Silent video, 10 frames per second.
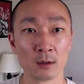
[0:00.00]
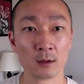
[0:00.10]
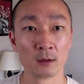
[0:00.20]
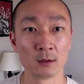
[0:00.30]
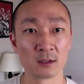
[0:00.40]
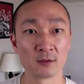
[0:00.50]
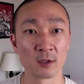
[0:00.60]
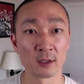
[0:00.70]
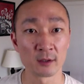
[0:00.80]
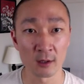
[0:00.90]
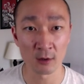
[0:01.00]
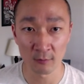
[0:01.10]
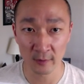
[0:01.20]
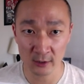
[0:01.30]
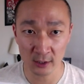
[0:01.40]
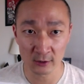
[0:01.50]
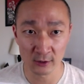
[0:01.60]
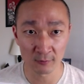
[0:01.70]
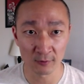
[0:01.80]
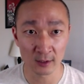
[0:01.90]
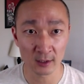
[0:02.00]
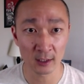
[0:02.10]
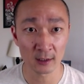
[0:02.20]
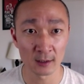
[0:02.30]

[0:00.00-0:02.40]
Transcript: This is for the tengkong feijiao, the jump front kick.